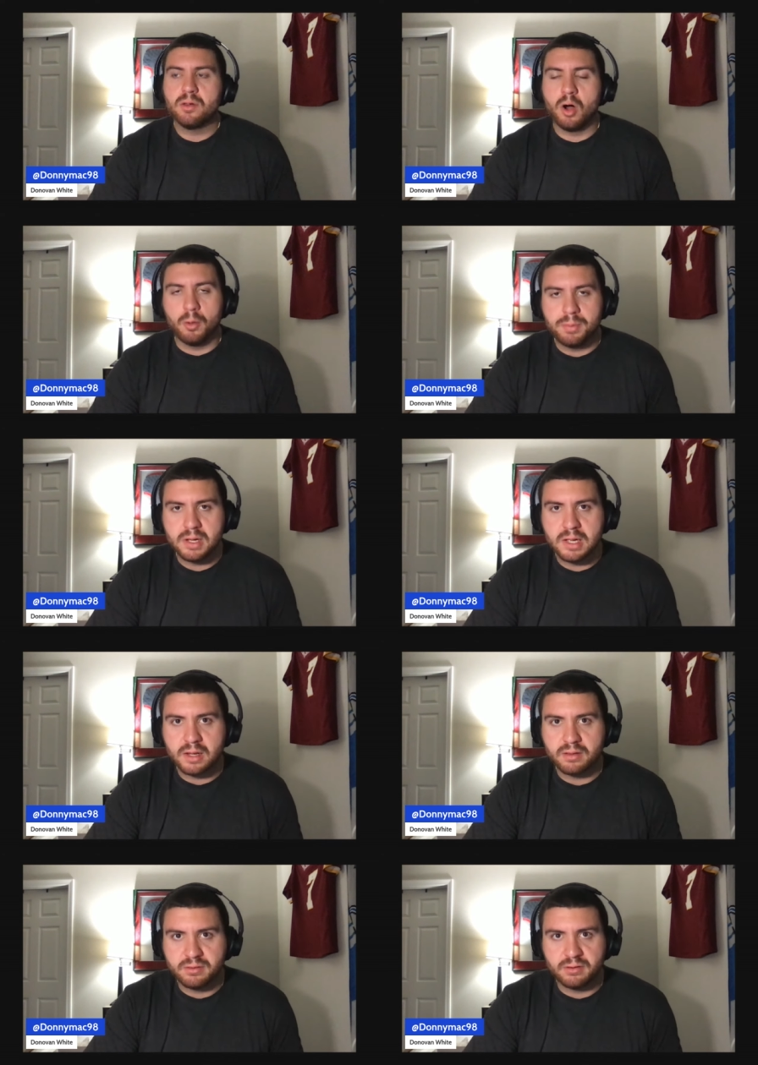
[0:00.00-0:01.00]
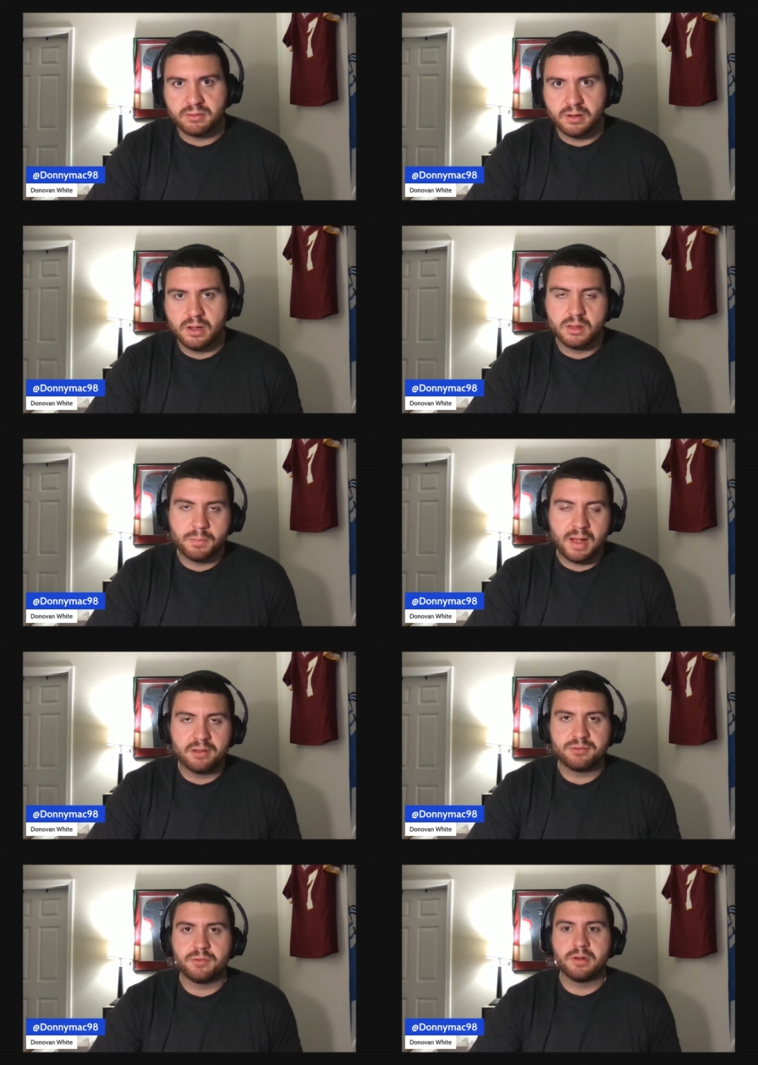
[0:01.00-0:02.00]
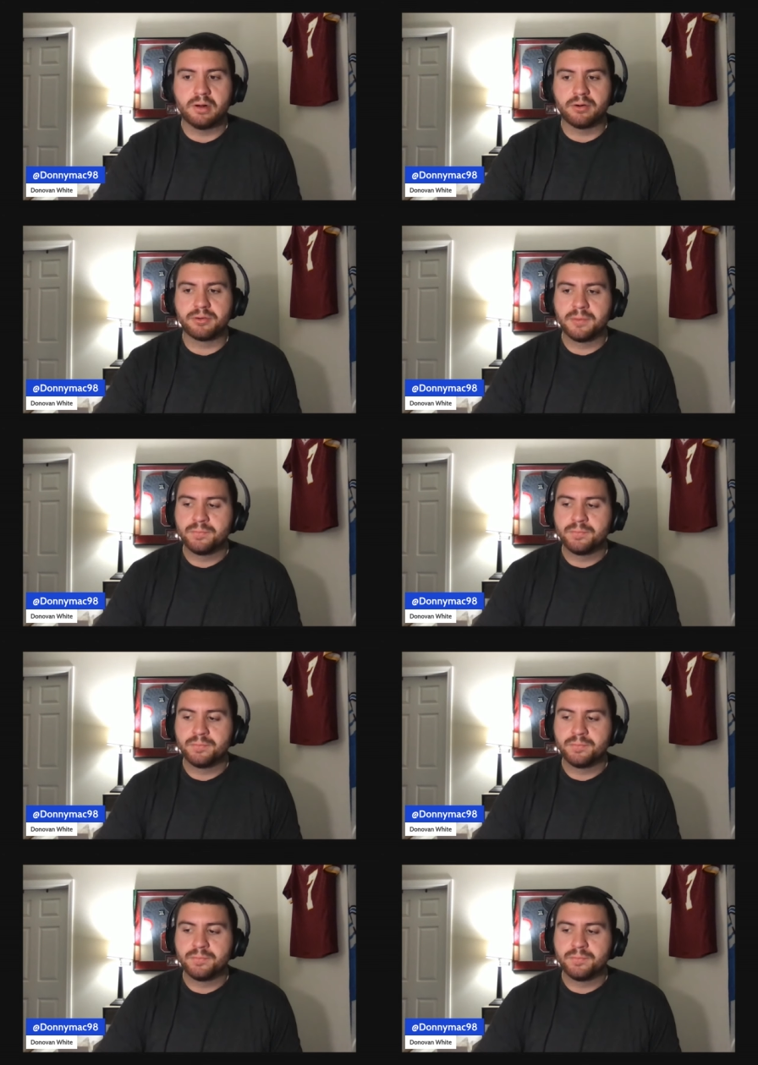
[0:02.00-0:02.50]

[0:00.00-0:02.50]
albeit inconsistent in the past few years.